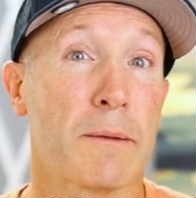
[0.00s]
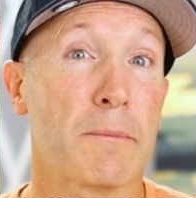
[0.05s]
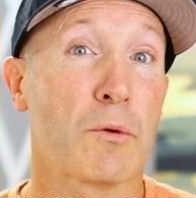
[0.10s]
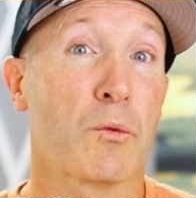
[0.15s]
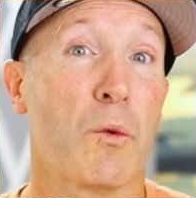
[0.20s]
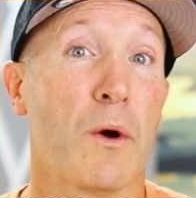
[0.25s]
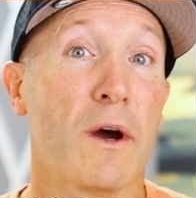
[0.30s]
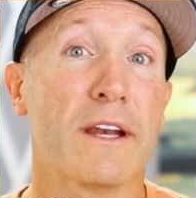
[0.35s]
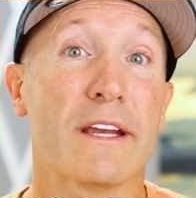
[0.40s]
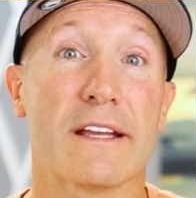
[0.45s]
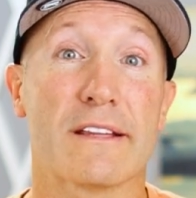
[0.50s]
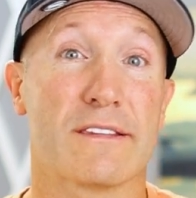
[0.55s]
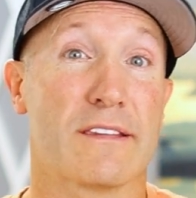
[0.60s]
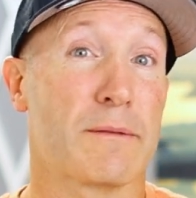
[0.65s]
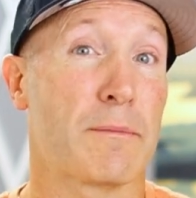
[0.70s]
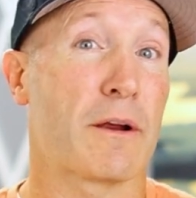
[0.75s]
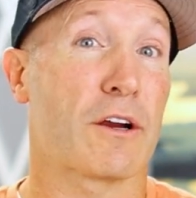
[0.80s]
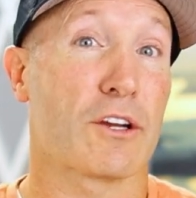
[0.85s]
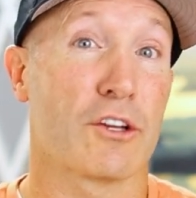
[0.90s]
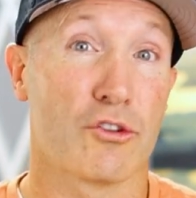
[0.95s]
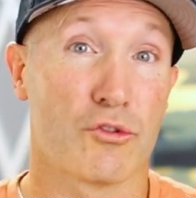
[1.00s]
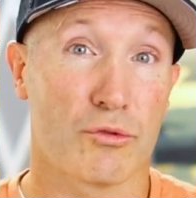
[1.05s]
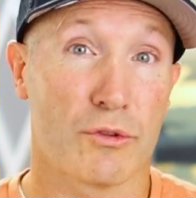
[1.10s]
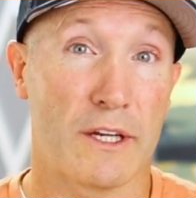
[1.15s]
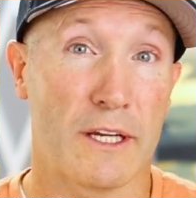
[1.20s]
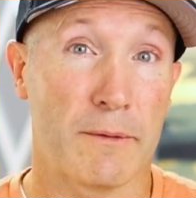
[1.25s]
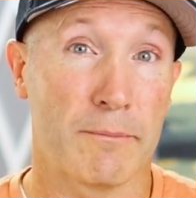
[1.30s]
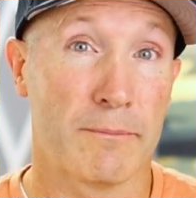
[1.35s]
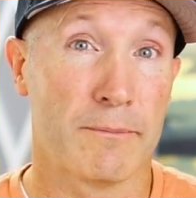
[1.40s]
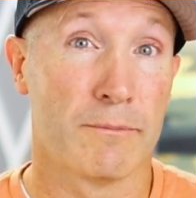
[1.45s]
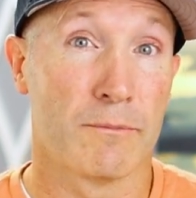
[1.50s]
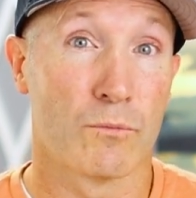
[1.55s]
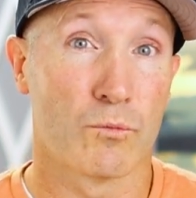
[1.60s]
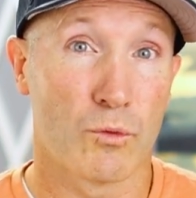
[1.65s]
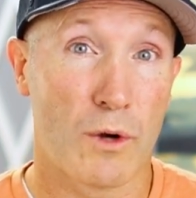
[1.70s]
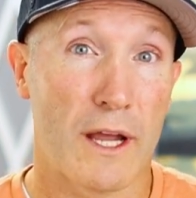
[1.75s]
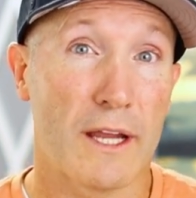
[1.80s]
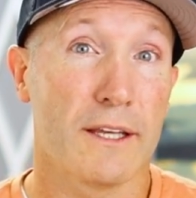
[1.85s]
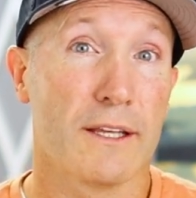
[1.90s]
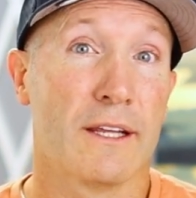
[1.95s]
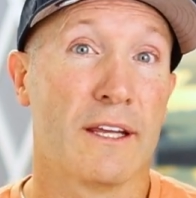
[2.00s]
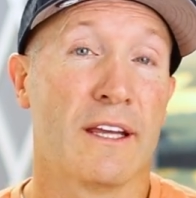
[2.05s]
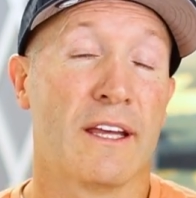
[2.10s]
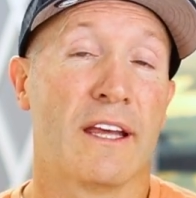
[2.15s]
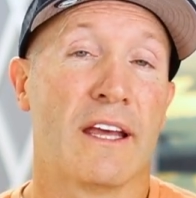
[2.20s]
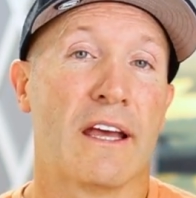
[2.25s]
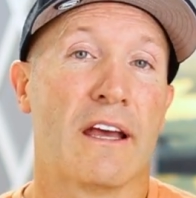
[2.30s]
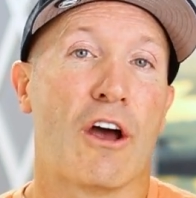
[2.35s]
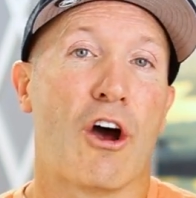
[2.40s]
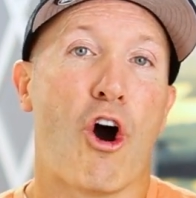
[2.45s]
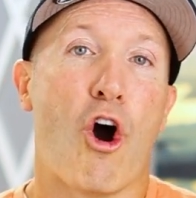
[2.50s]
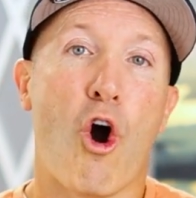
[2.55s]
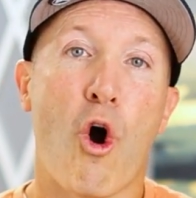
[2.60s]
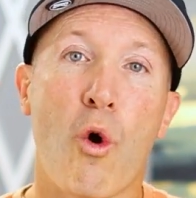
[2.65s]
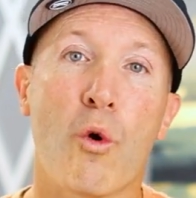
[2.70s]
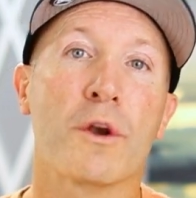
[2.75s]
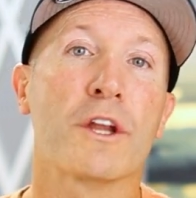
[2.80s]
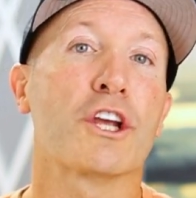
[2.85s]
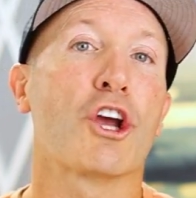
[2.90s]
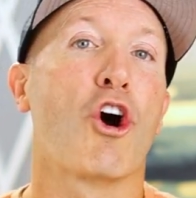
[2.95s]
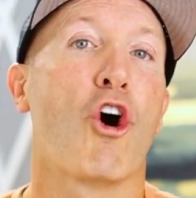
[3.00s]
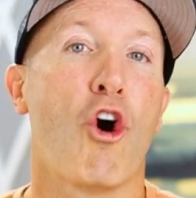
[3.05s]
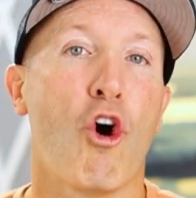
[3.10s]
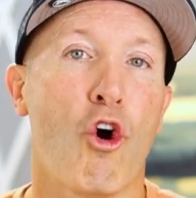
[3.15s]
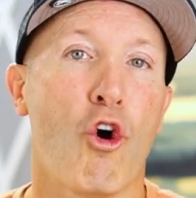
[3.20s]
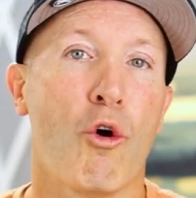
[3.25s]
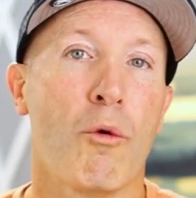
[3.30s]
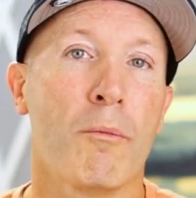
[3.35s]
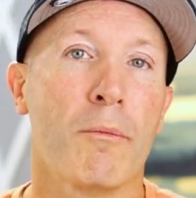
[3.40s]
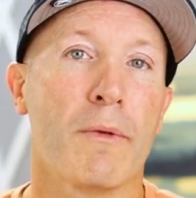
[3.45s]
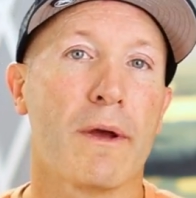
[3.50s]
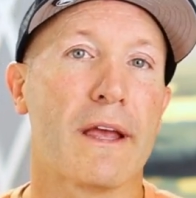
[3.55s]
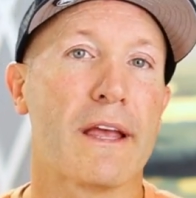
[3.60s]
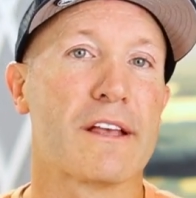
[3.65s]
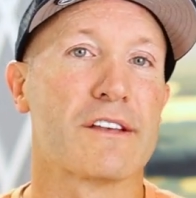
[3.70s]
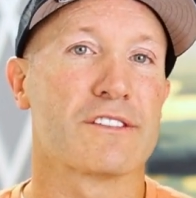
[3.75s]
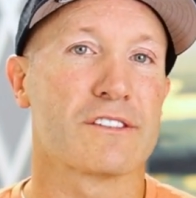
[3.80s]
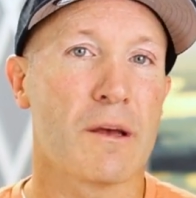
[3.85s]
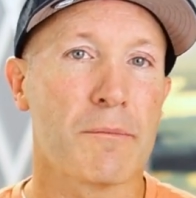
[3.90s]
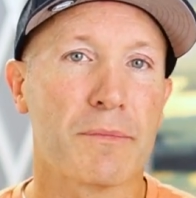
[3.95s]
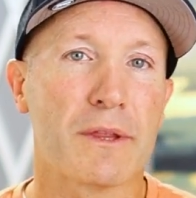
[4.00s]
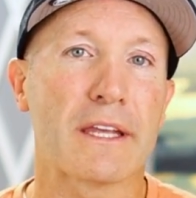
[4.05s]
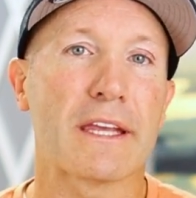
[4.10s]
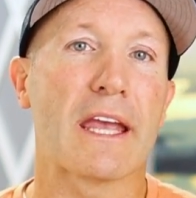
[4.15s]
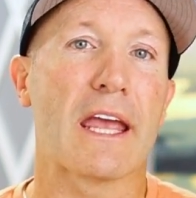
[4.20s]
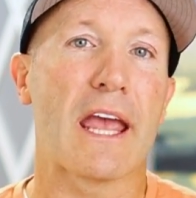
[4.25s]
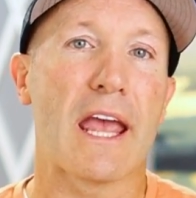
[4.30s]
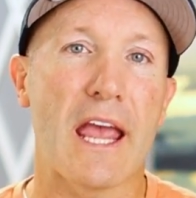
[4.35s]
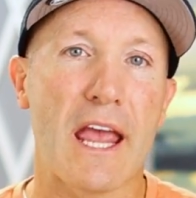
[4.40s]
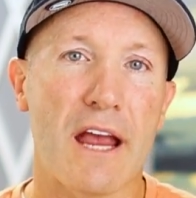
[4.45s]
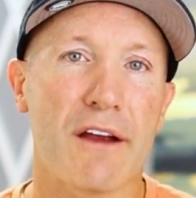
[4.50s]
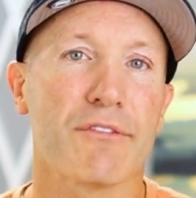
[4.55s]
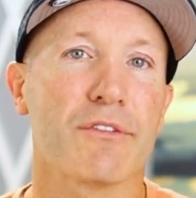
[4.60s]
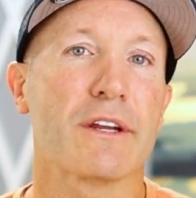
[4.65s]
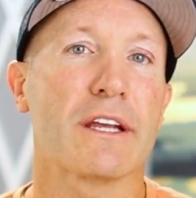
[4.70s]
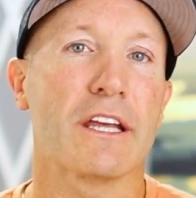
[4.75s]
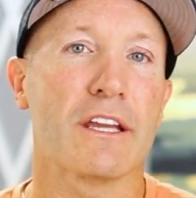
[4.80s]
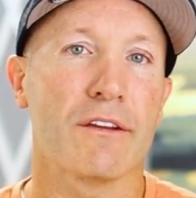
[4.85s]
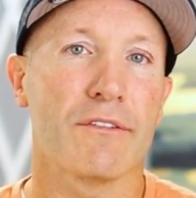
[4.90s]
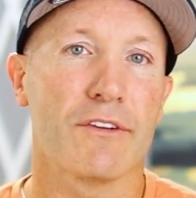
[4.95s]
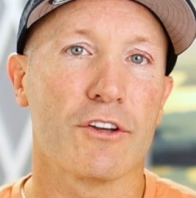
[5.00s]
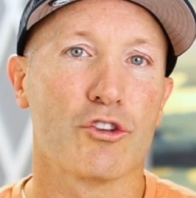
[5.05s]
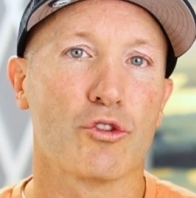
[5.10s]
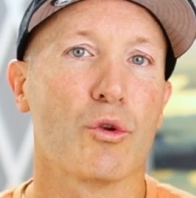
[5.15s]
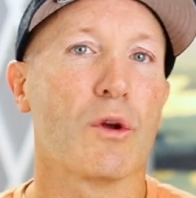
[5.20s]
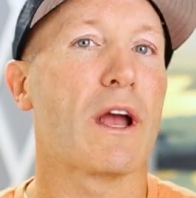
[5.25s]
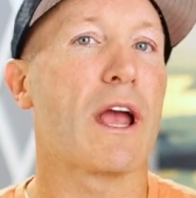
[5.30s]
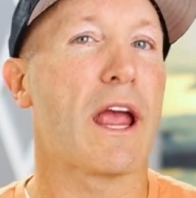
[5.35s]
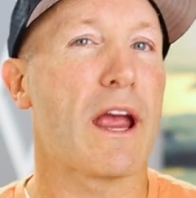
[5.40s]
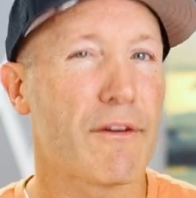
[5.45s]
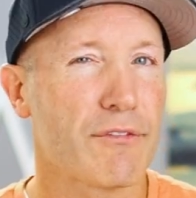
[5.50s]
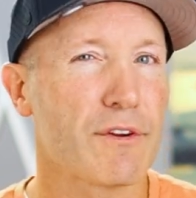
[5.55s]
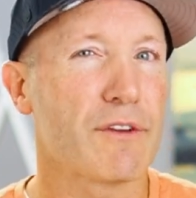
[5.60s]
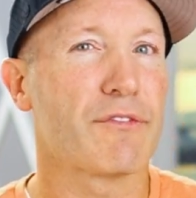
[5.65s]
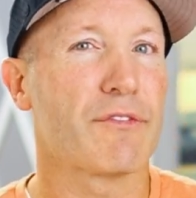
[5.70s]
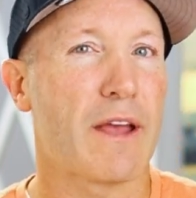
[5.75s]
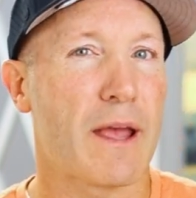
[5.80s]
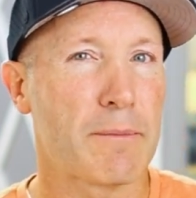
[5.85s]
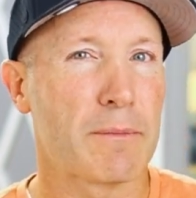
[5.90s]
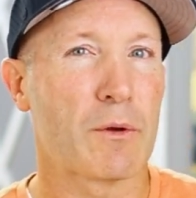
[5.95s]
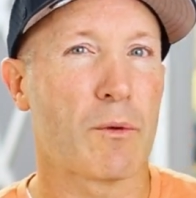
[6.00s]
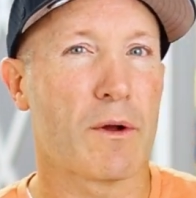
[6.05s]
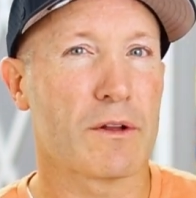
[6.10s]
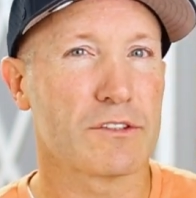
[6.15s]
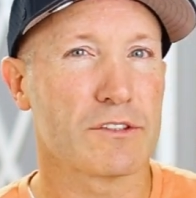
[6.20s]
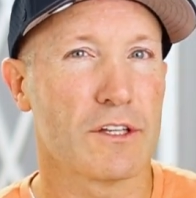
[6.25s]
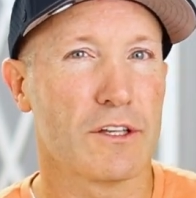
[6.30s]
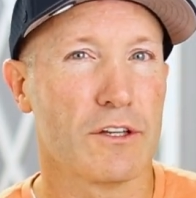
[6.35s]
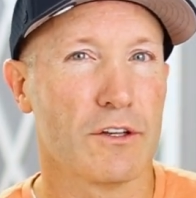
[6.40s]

number one, it's the American dream, right? Owning a home is something every individual, every family wants to